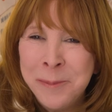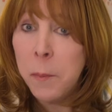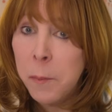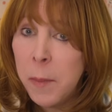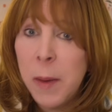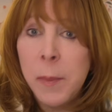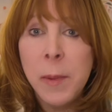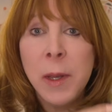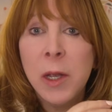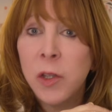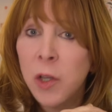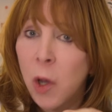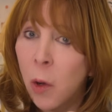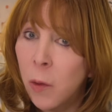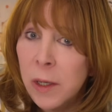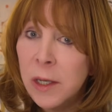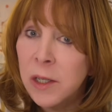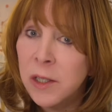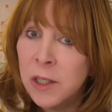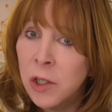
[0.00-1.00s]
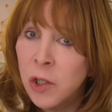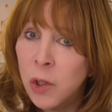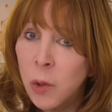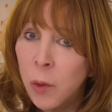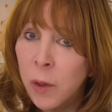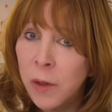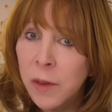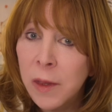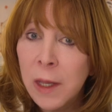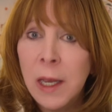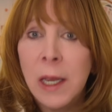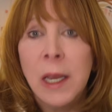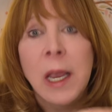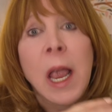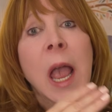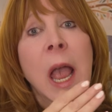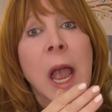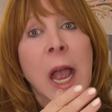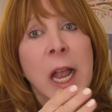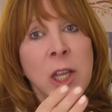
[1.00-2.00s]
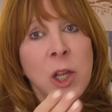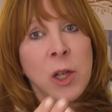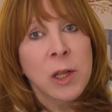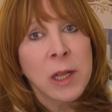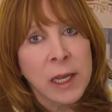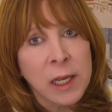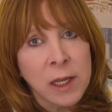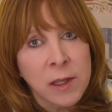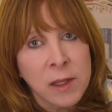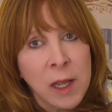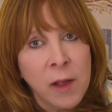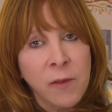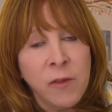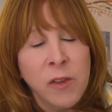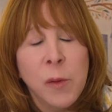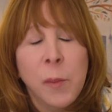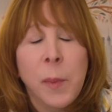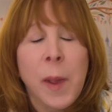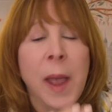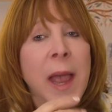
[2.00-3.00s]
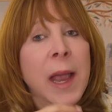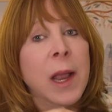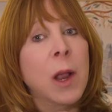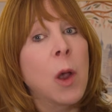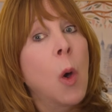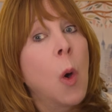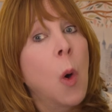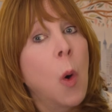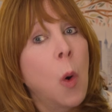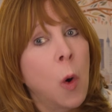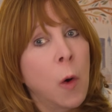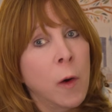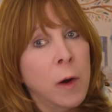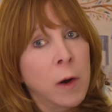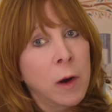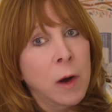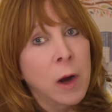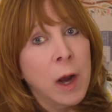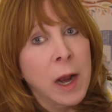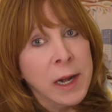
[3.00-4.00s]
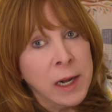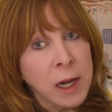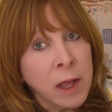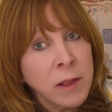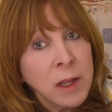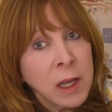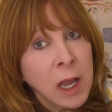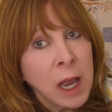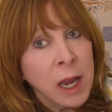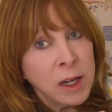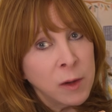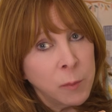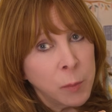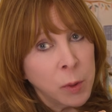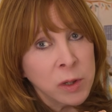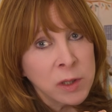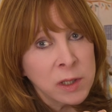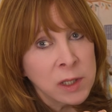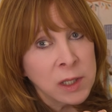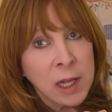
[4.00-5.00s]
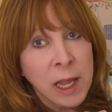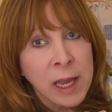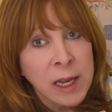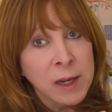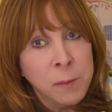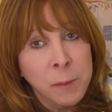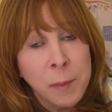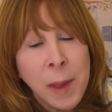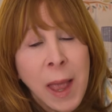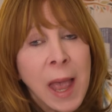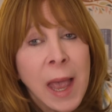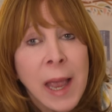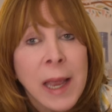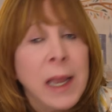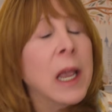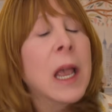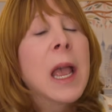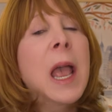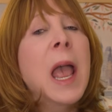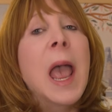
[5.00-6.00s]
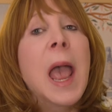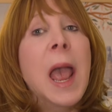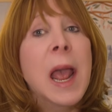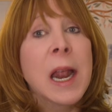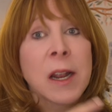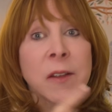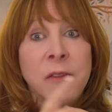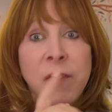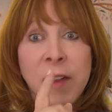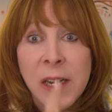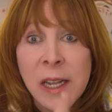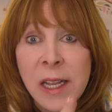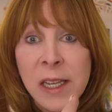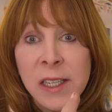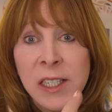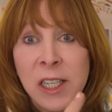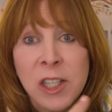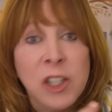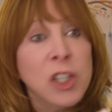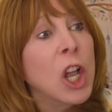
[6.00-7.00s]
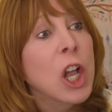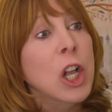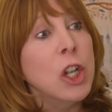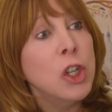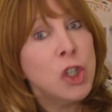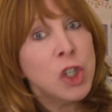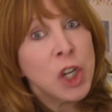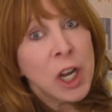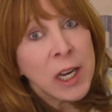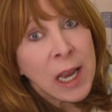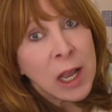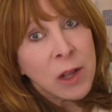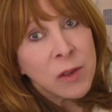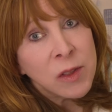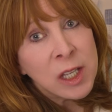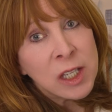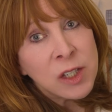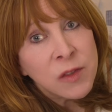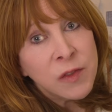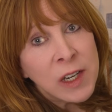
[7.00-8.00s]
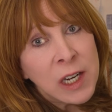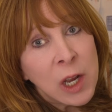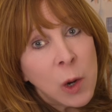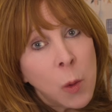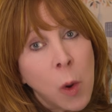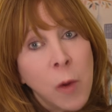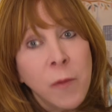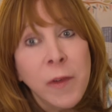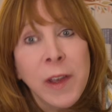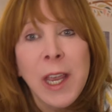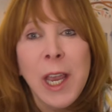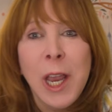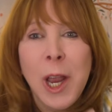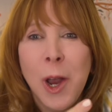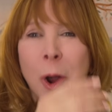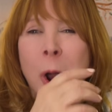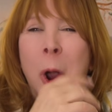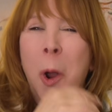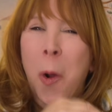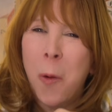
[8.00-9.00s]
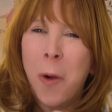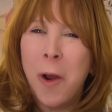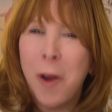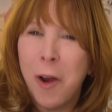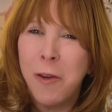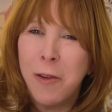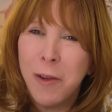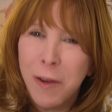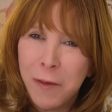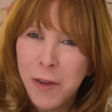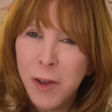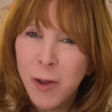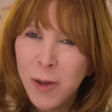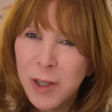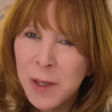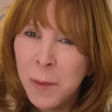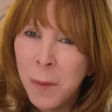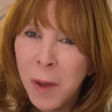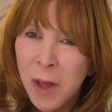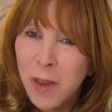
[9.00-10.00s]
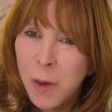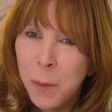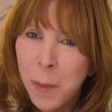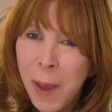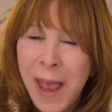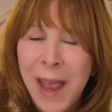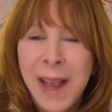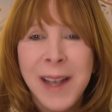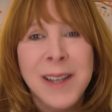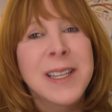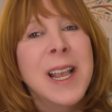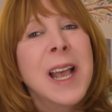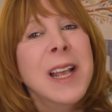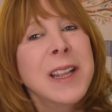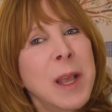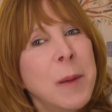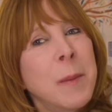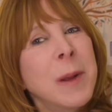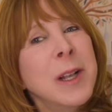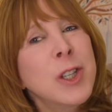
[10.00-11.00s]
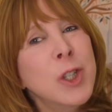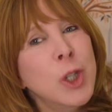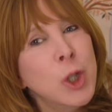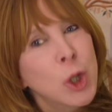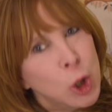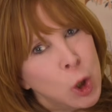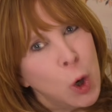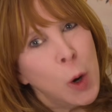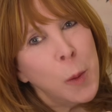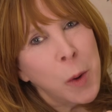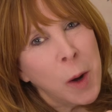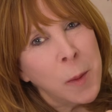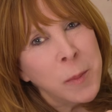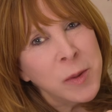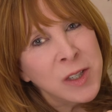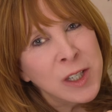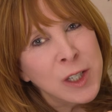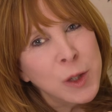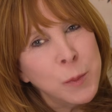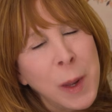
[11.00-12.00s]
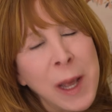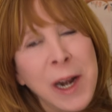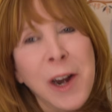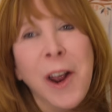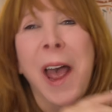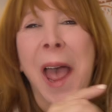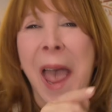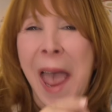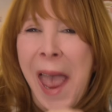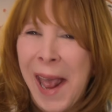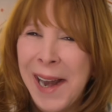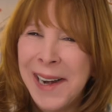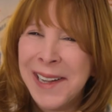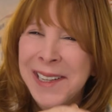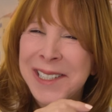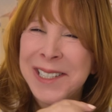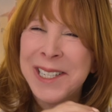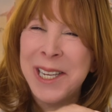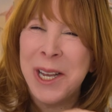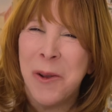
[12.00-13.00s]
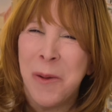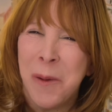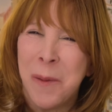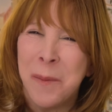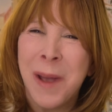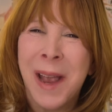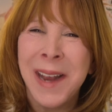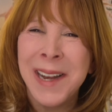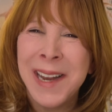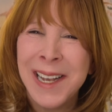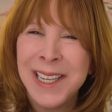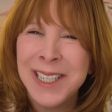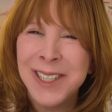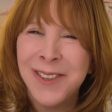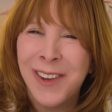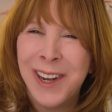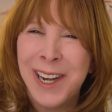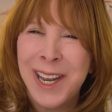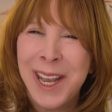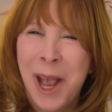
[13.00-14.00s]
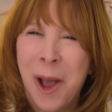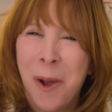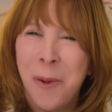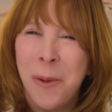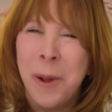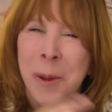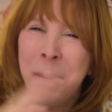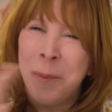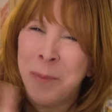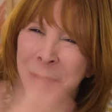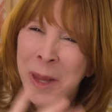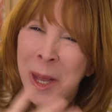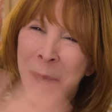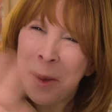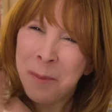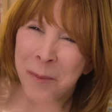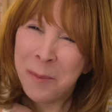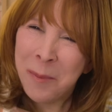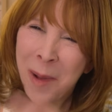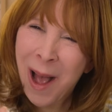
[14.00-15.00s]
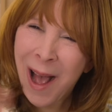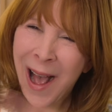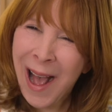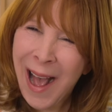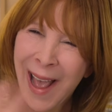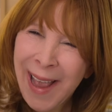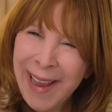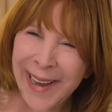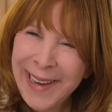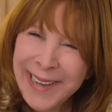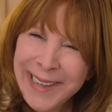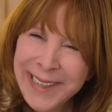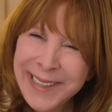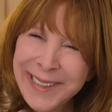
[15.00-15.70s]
Maybe a tote isn't your thing and you like a duffel bag or another kind of personal item bag. And if it isn't, check out this video over here where I review some other bags that might suit your purposes better. And I'll see you in my next video. Bye!